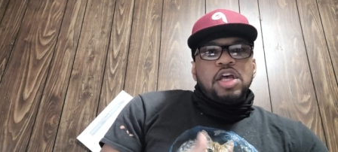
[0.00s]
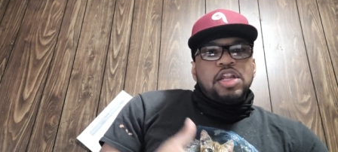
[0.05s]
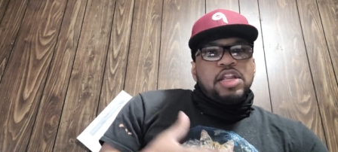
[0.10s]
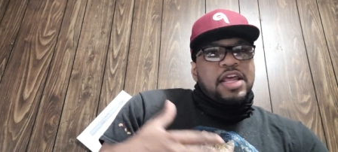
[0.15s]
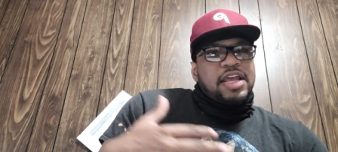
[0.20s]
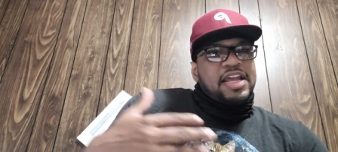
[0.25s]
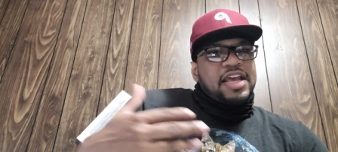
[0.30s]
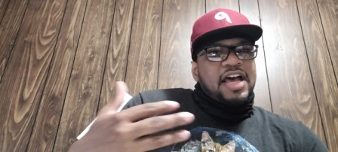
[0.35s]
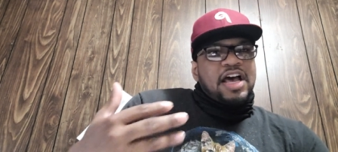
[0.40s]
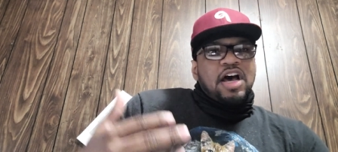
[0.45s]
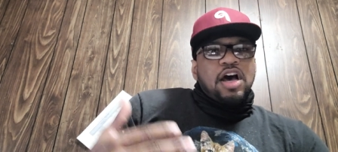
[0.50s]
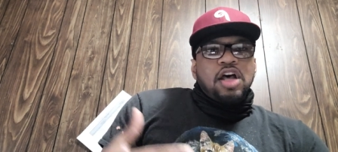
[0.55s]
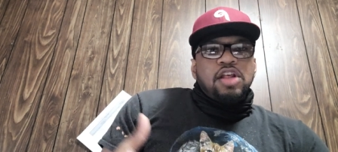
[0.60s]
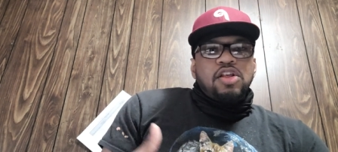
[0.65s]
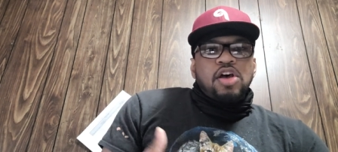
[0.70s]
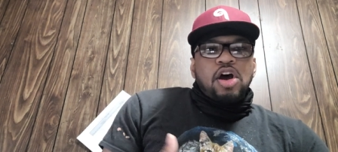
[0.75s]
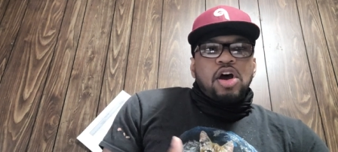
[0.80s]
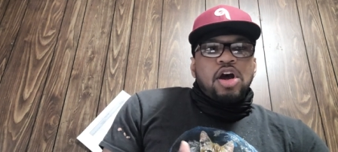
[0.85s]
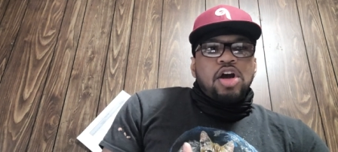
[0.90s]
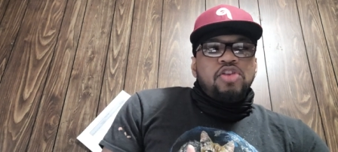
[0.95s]
They got
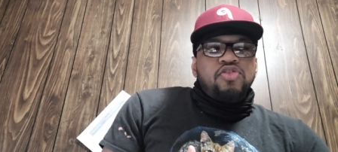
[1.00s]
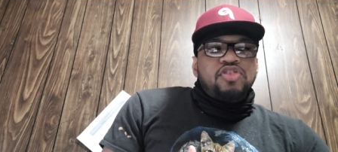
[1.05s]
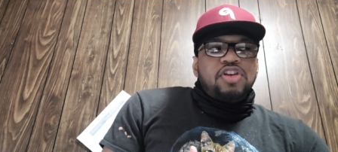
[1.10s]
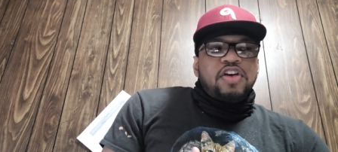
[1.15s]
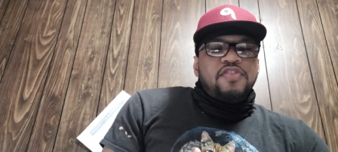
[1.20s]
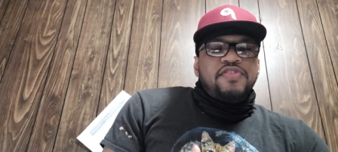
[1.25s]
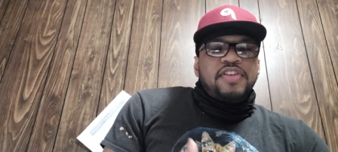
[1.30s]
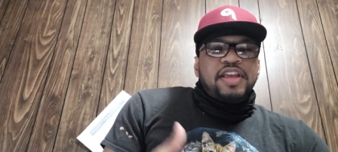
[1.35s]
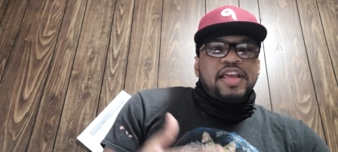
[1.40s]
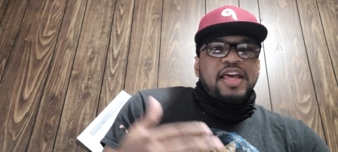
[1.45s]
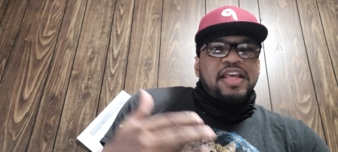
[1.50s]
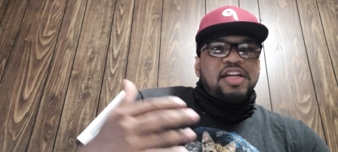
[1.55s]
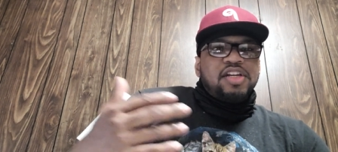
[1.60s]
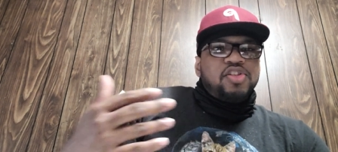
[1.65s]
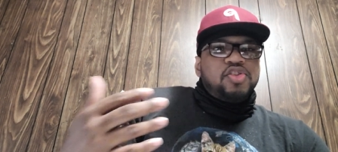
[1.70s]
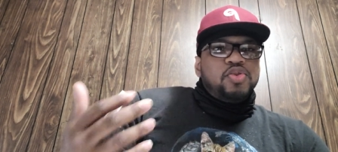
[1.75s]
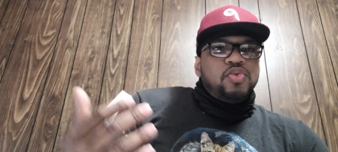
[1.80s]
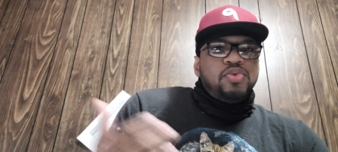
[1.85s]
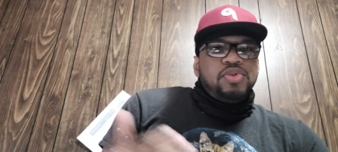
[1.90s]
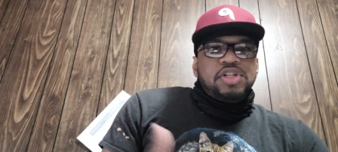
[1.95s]
other hard drive. They got a
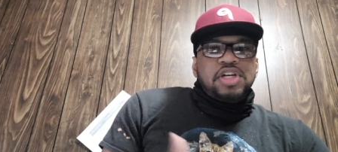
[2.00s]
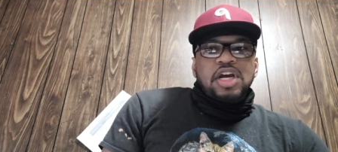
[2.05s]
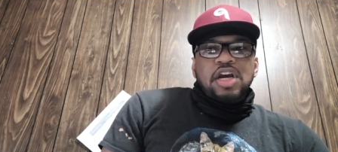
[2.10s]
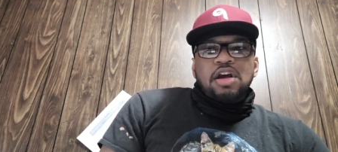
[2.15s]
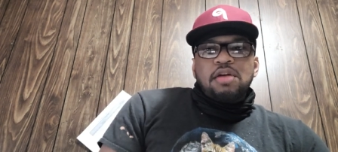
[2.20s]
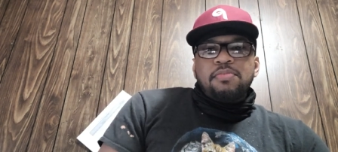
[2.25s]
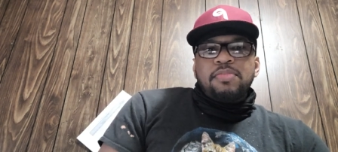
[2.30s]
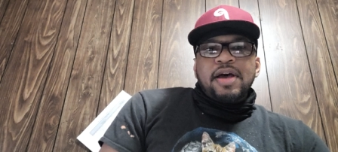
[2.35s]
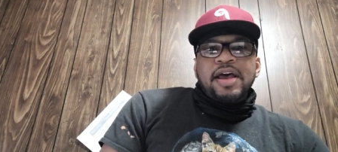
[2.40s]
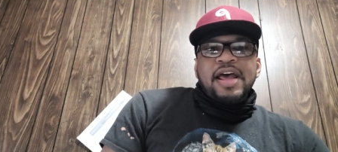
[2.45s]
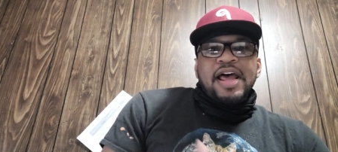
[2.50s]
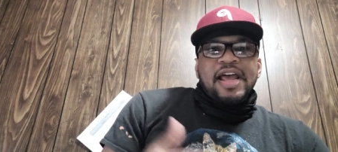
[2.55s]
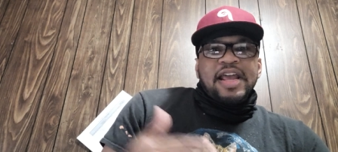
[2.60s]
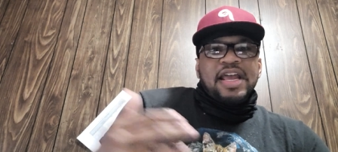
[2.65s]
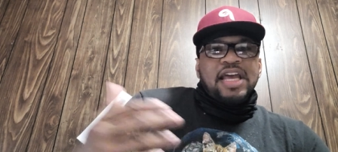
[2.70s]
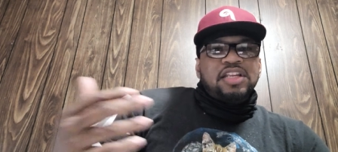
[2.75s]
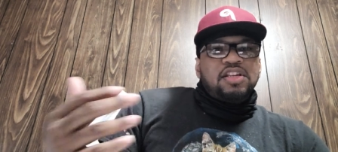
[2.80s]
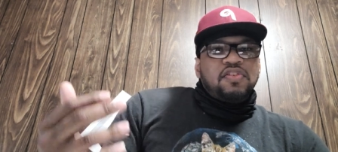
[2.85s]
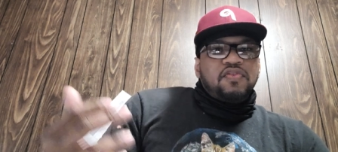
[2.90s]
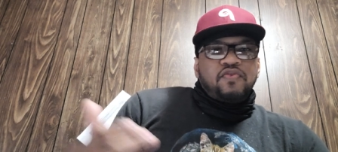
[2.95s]
two terabyte. I
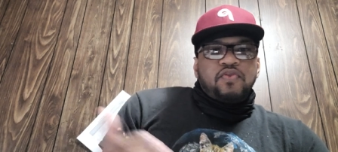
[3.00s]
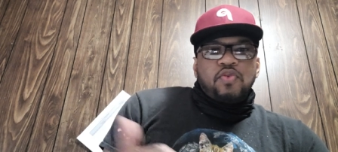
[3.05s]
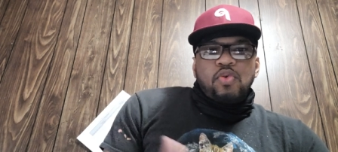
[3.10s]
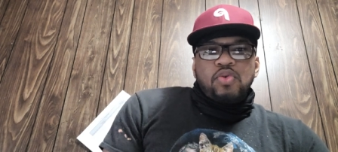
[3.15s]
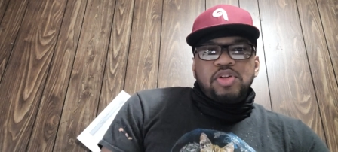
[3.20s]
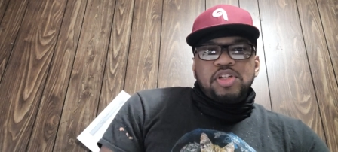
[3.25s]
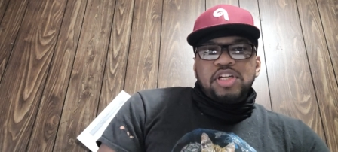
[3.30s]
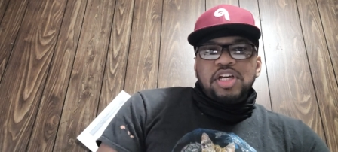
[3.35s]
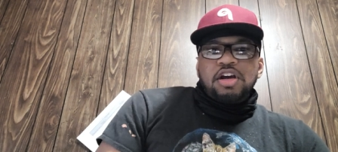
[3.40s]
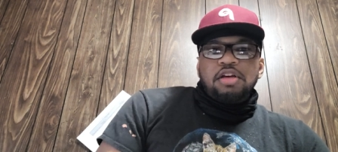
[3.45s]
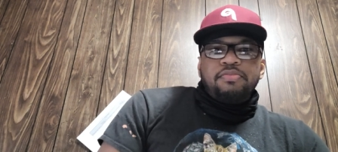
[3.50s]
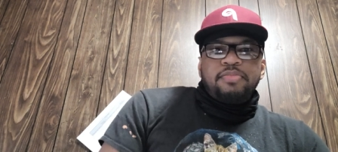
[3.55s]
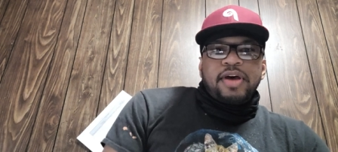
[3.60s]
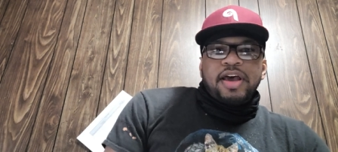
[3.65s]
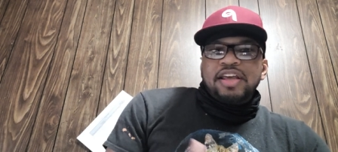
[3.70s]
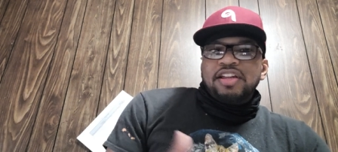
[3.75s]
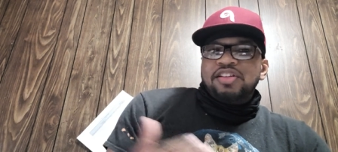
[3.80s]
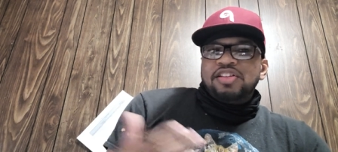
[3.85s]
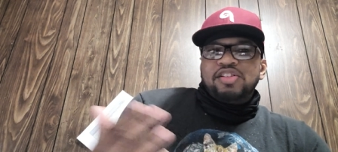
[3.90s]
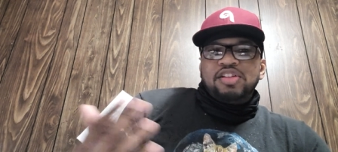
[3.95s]
got the four
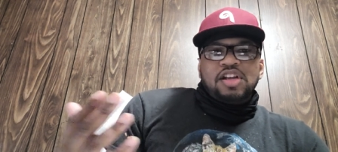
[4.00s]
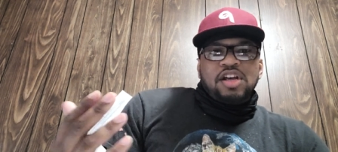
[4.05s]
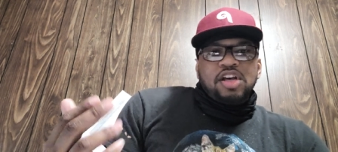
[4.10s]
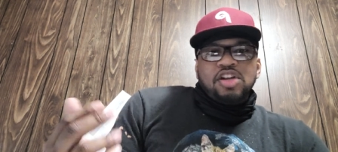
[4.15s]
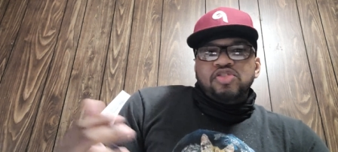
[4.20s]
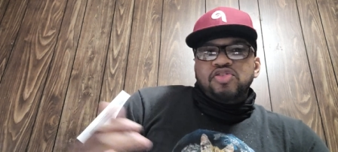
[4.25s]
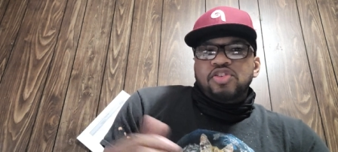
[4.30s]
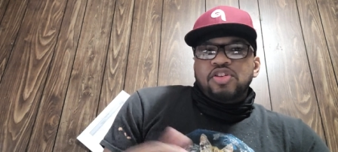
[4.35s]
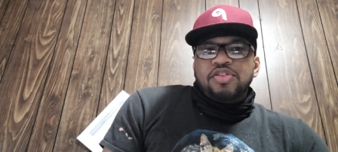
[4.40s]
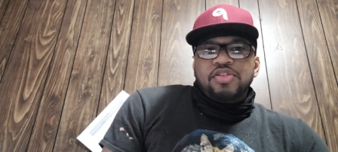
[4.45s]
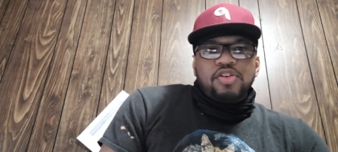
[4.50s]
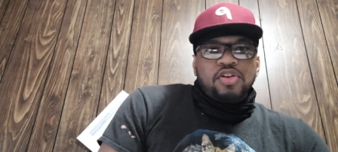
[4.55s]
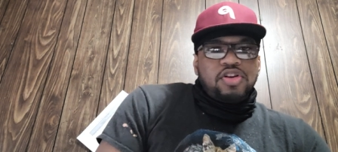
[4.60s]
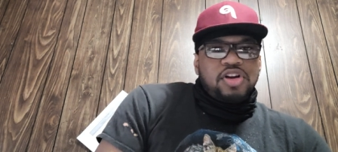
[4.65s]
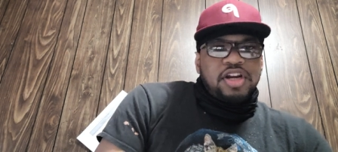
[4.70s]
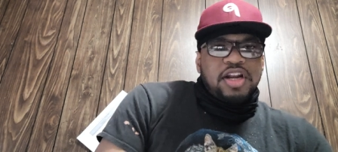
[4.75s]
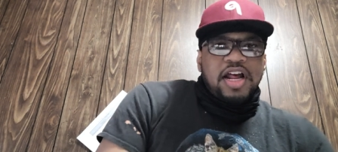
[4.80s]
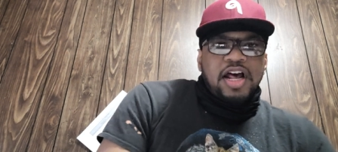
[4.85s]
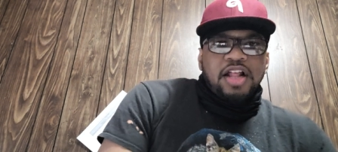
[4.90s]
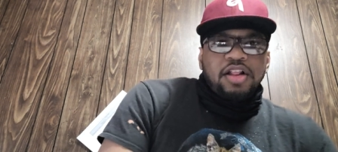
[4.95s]
terabyte. It's one hundred and
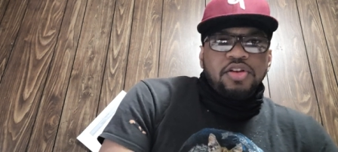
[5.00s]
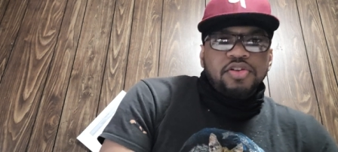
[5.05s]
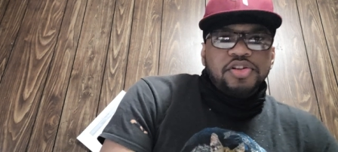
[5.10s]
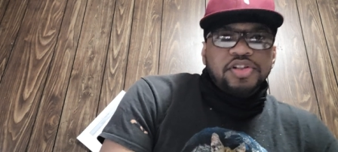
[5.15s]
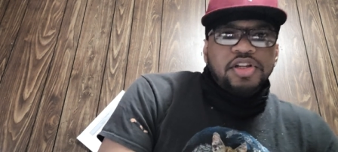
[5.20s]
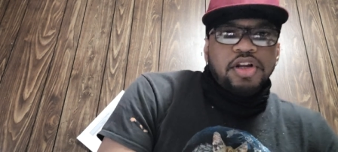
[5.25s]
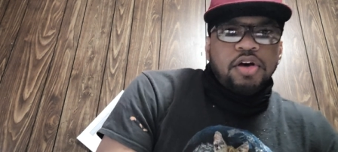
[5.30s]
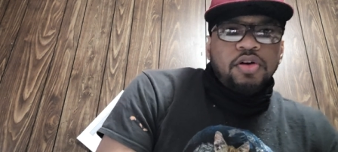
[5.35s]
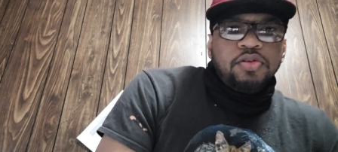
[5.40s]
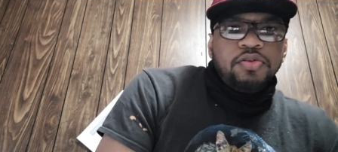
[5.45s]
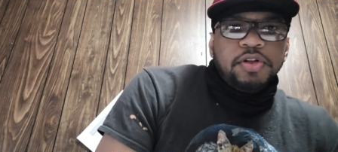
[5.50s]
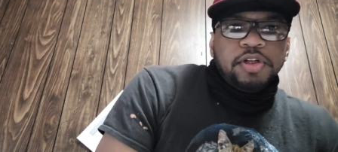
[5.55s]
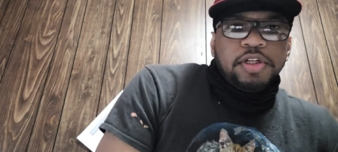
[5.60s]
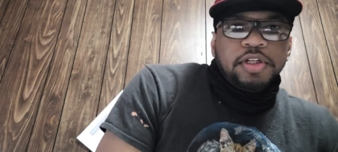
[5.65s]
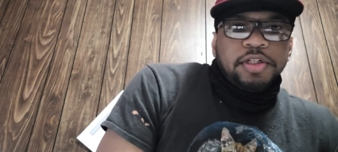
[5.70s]
thirty dollars. So